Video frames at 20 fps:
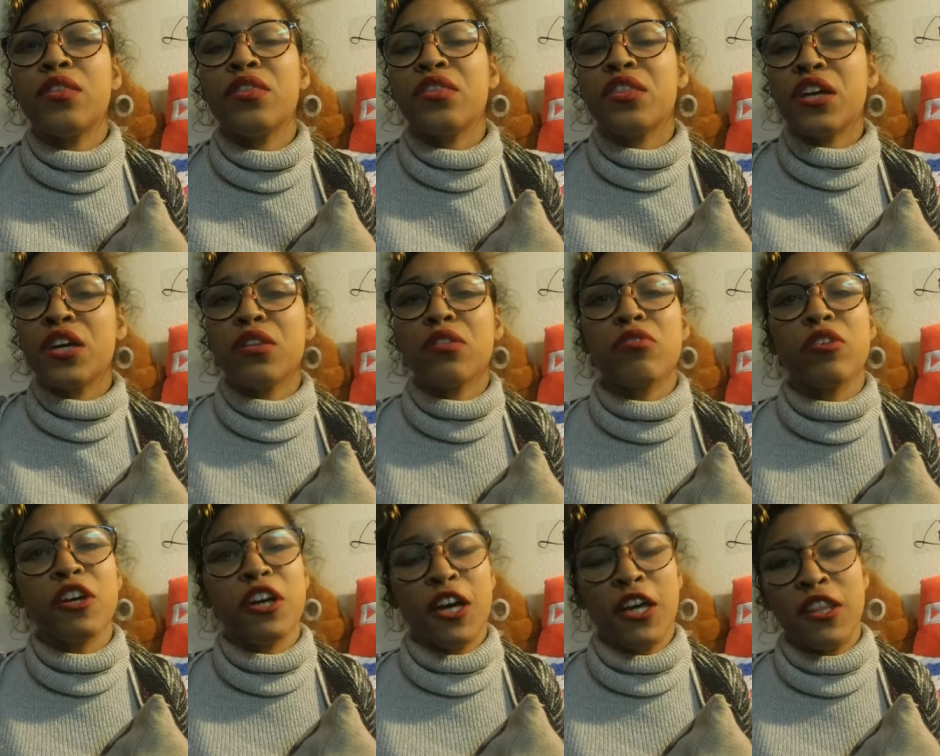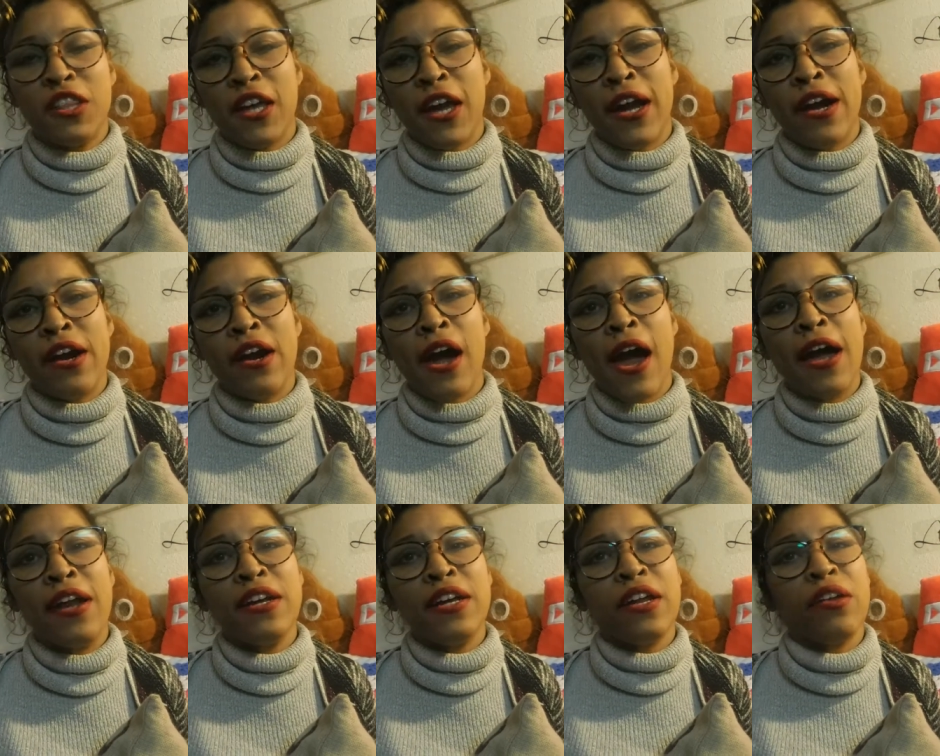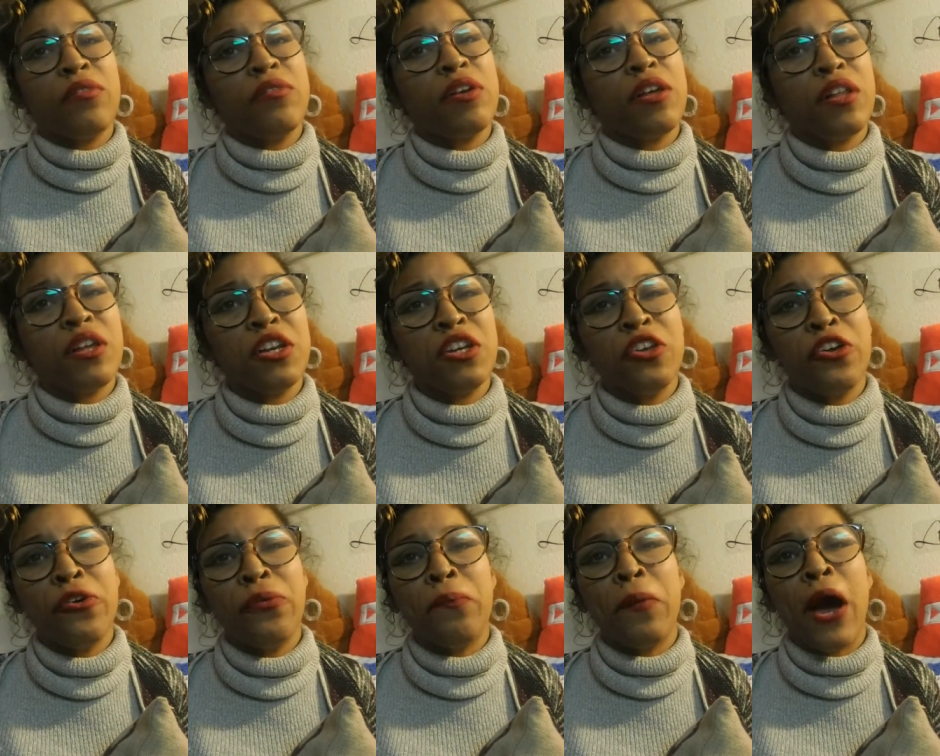Things were good there. I didn't really
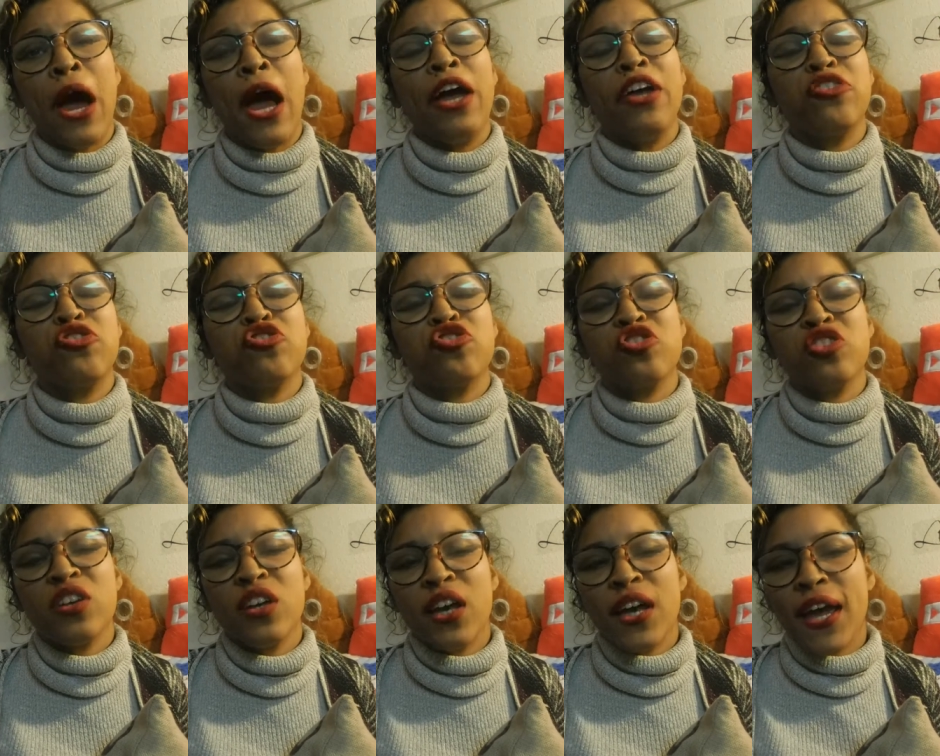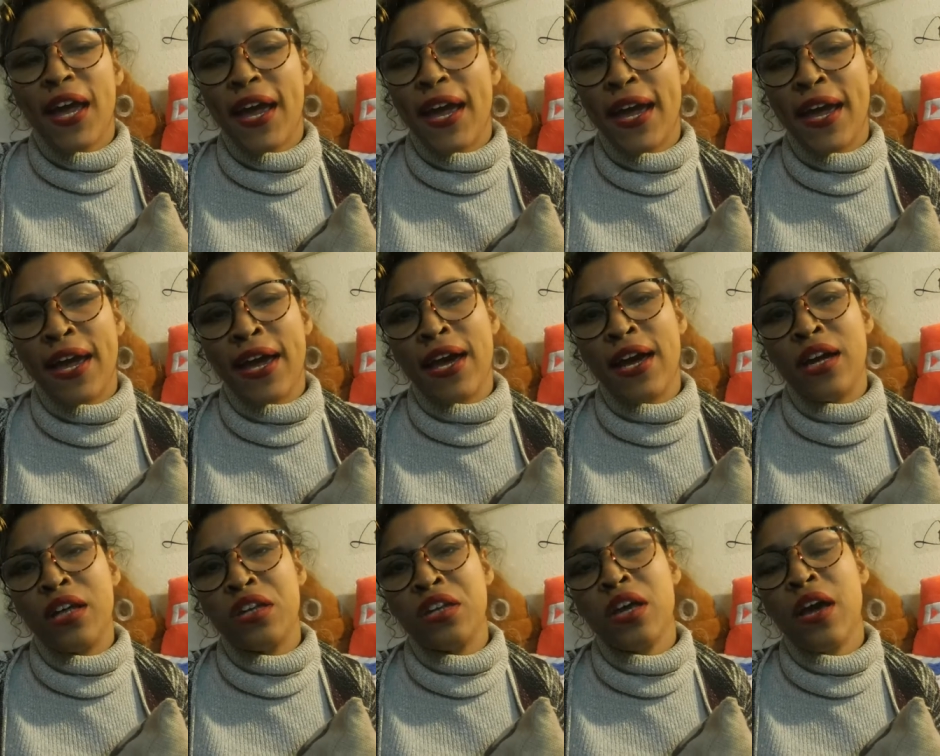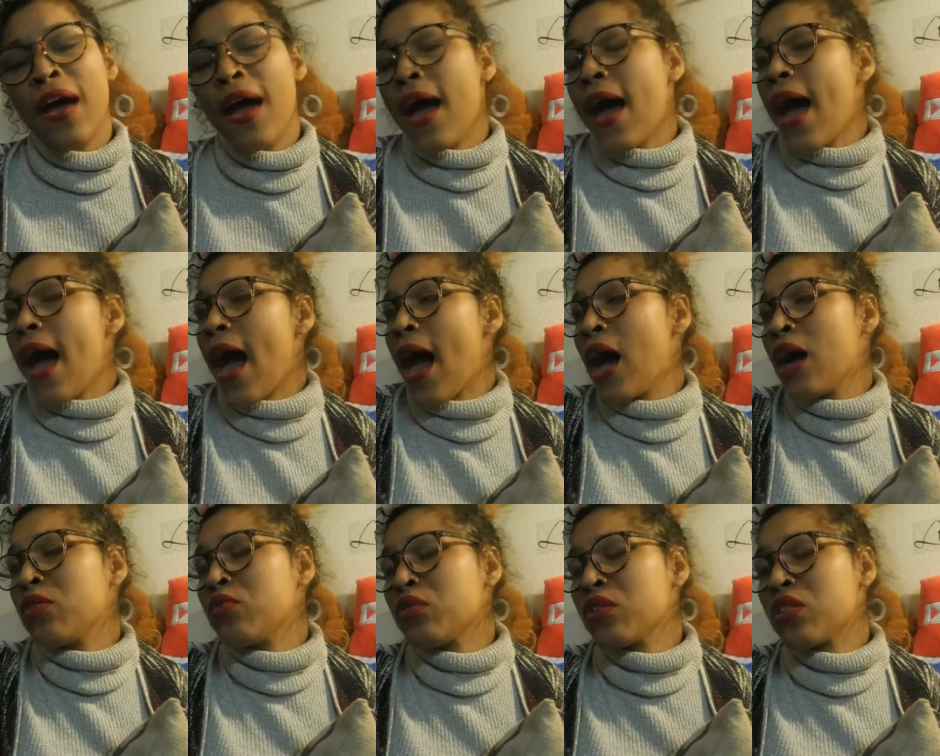do much. And
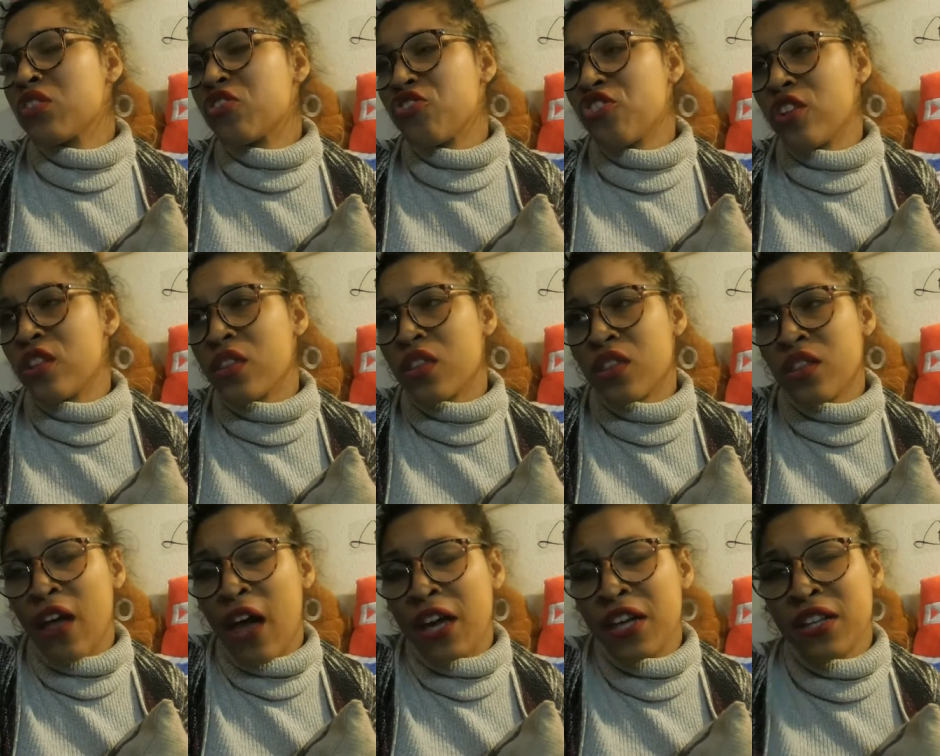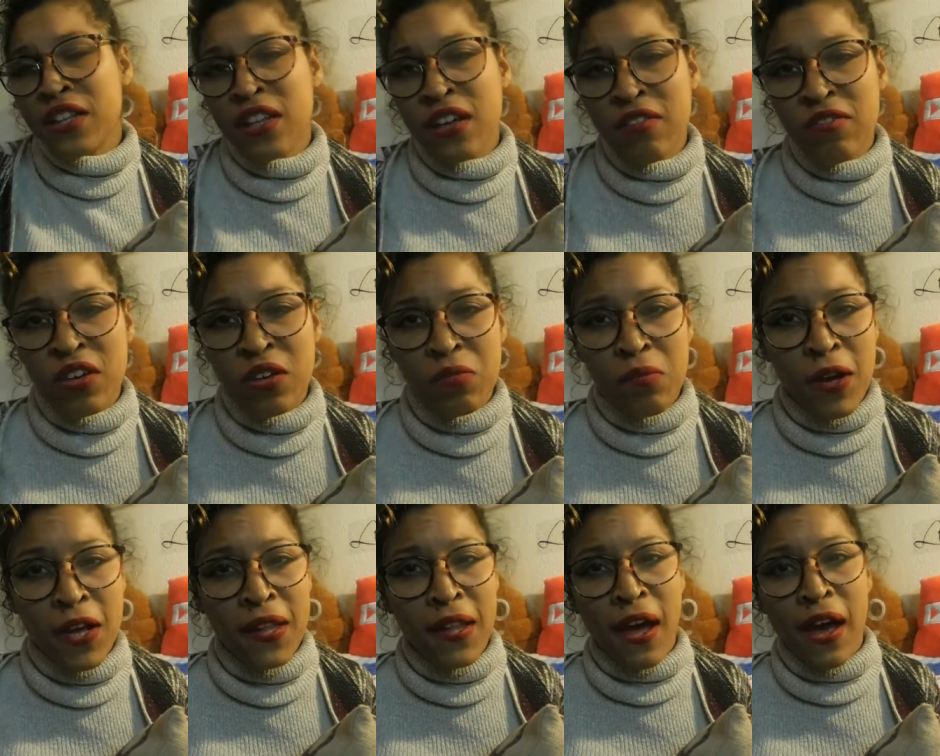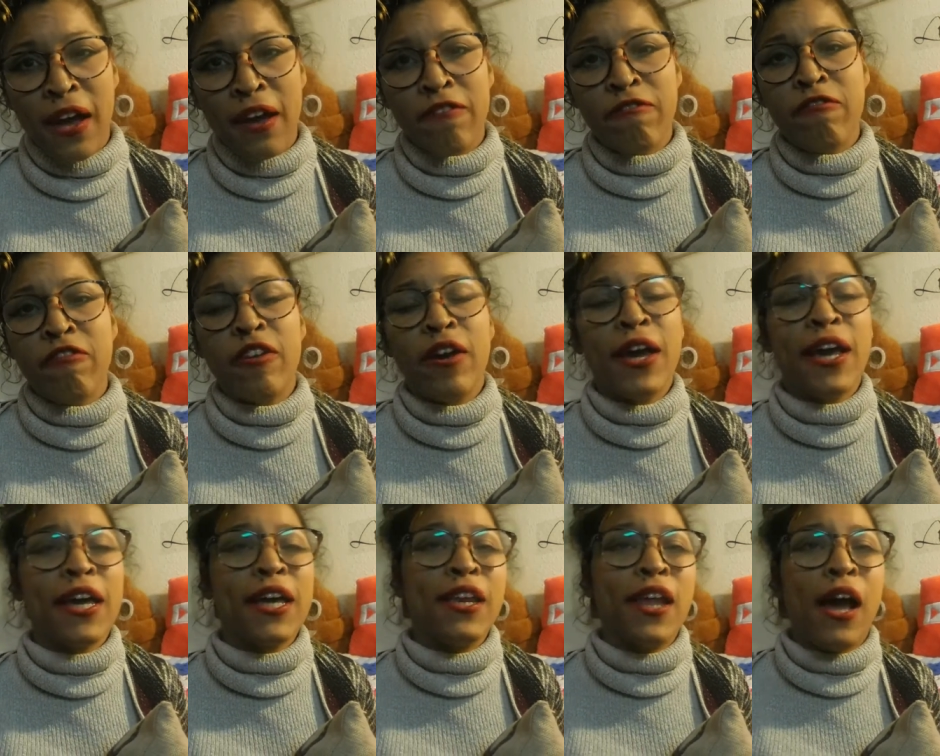I was just like living my life,
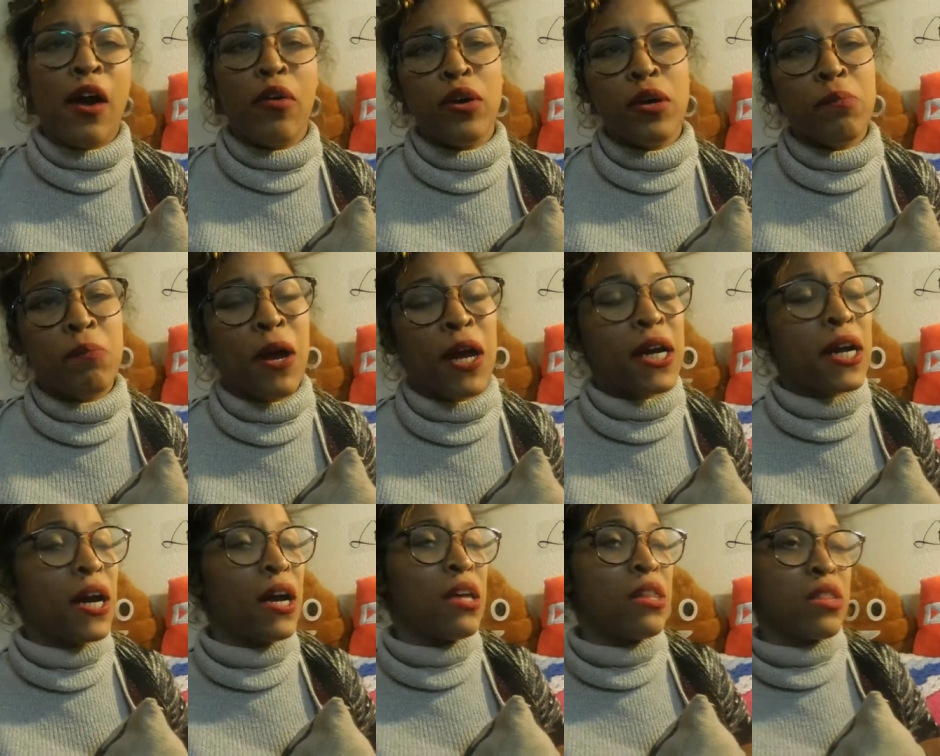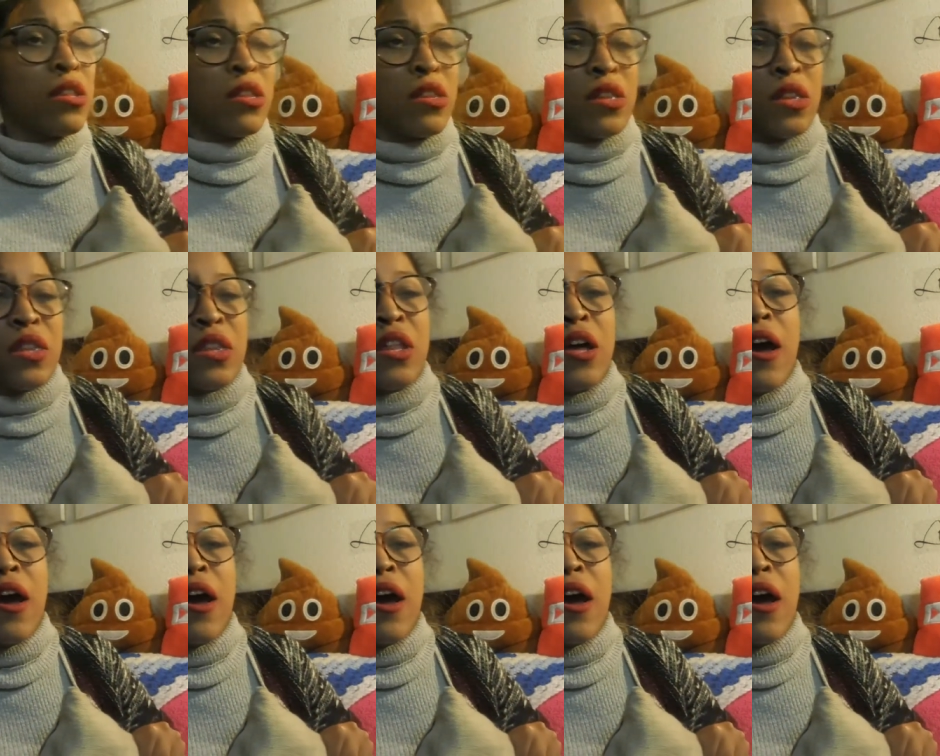hanging out with my cousins.